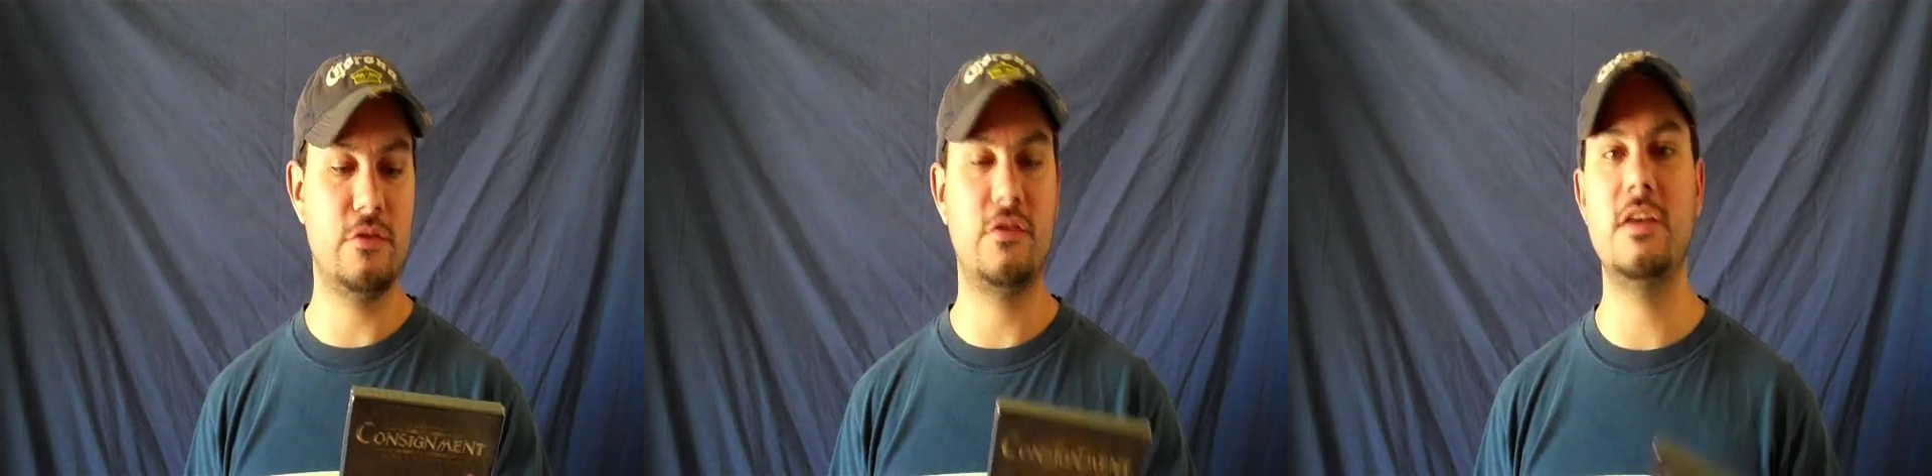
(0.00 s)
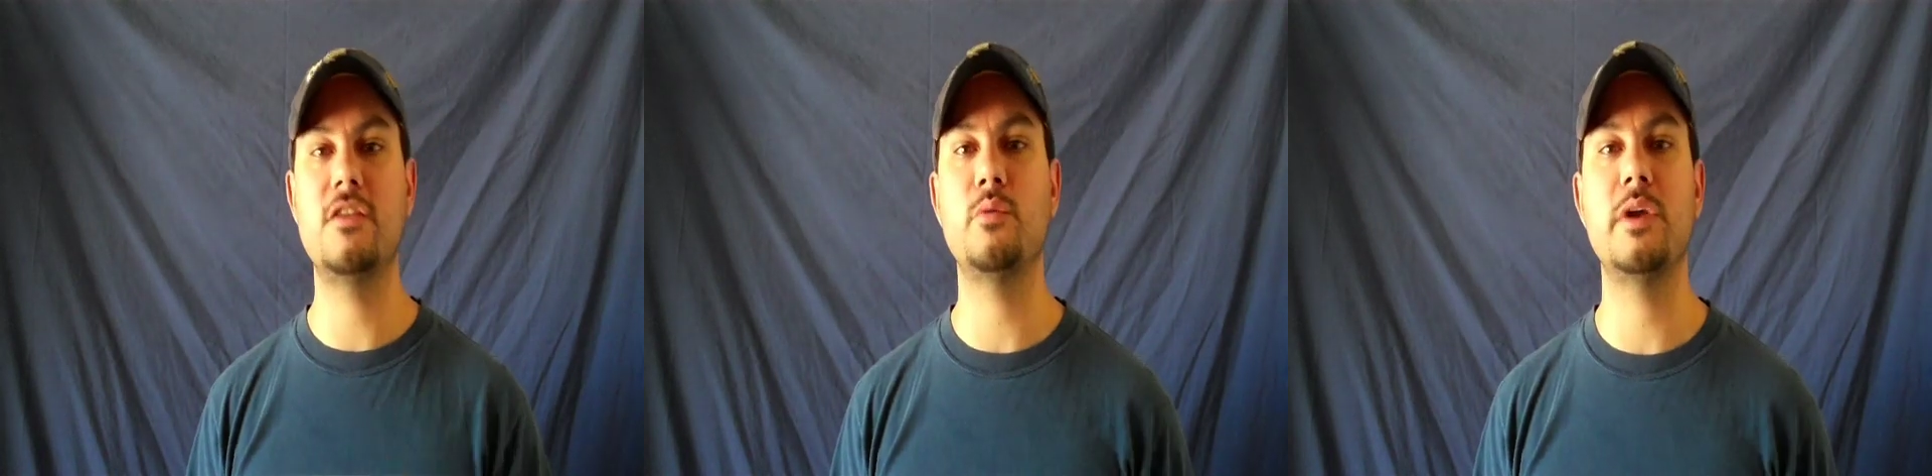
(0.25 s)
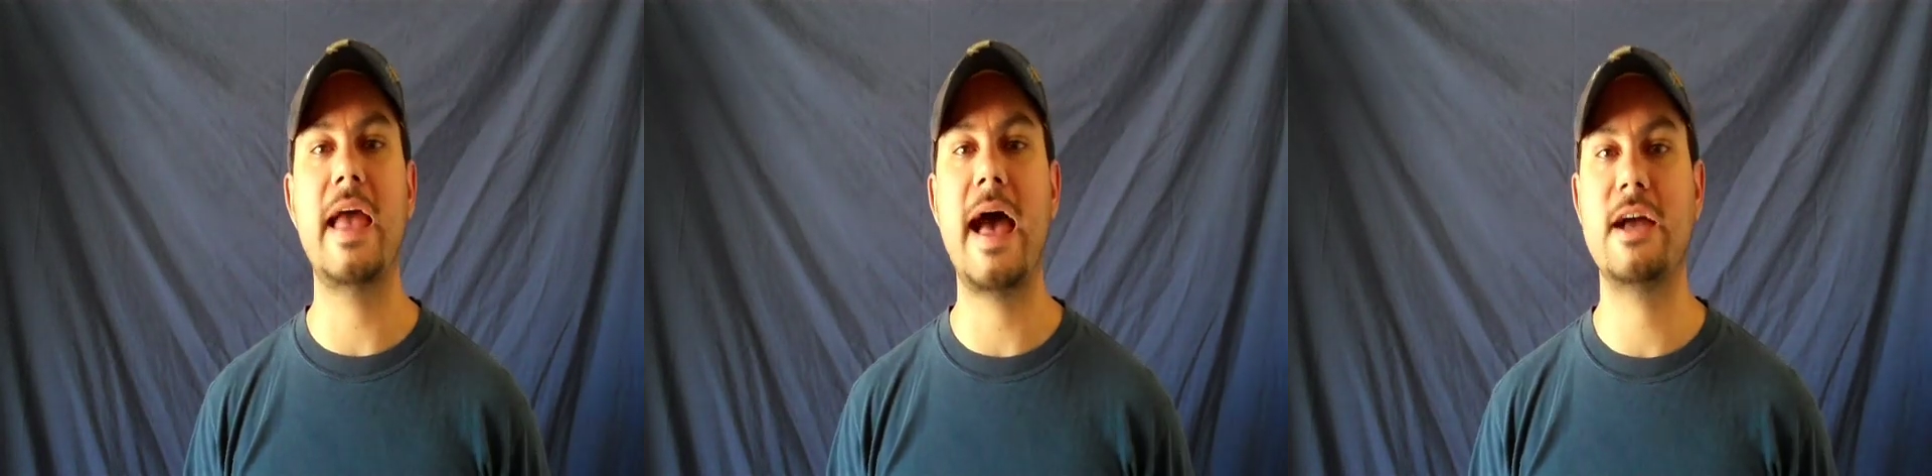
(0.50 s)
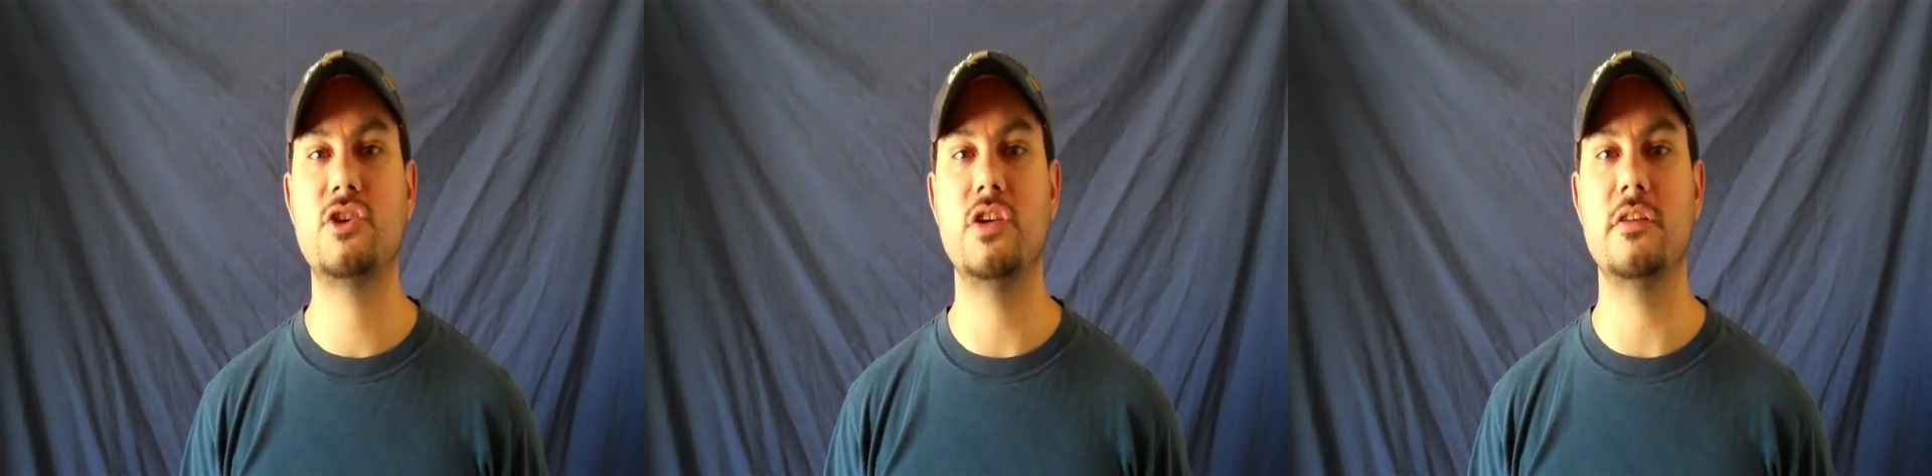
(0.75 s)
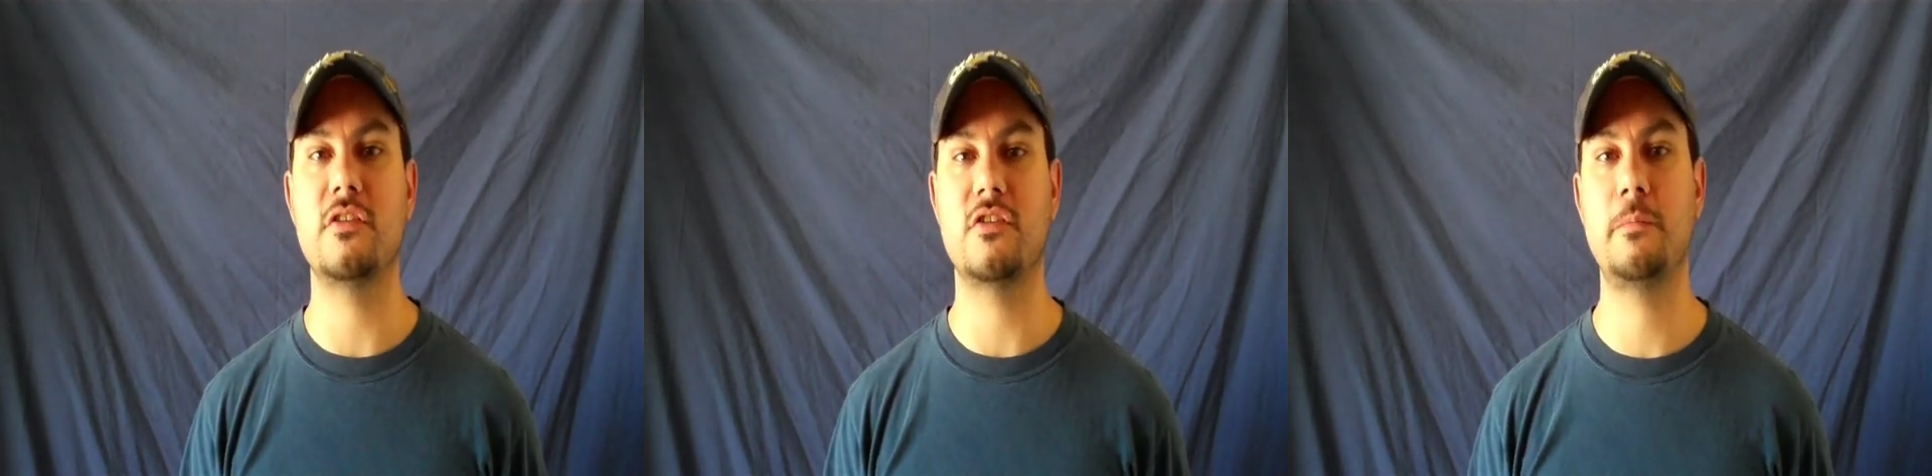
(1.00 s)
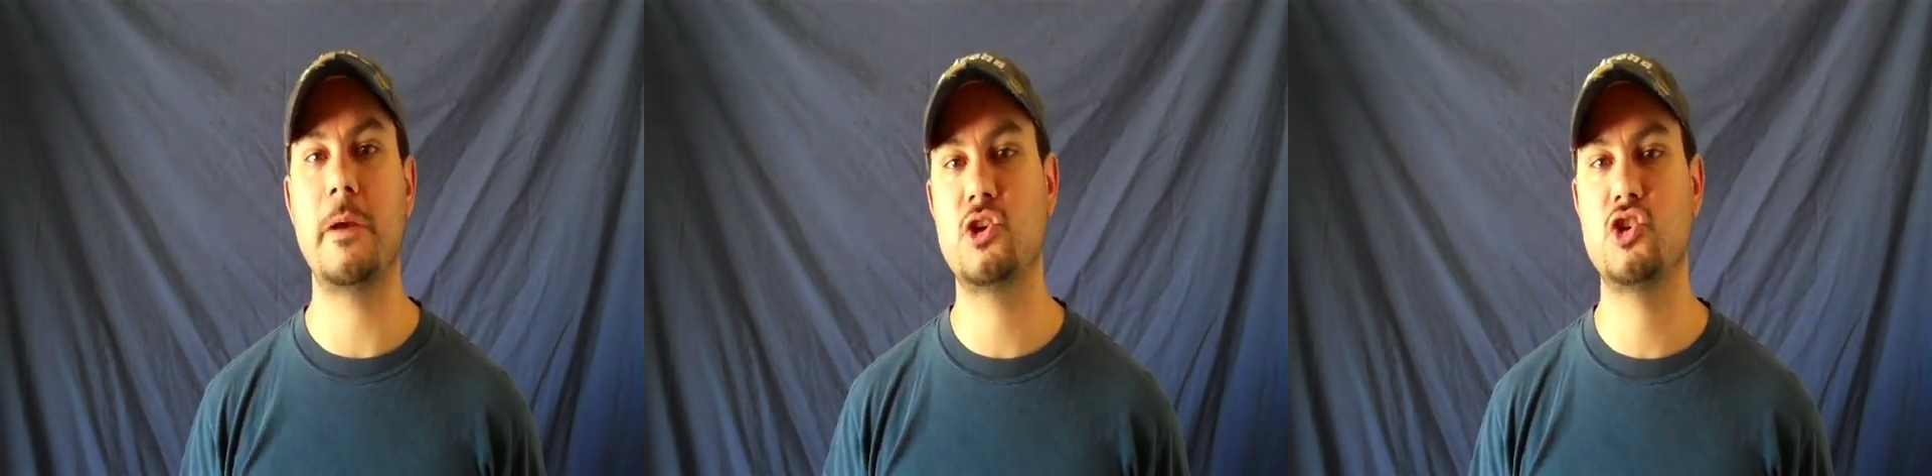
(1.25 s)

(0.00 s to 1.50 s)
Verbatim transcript: when you see the reactions,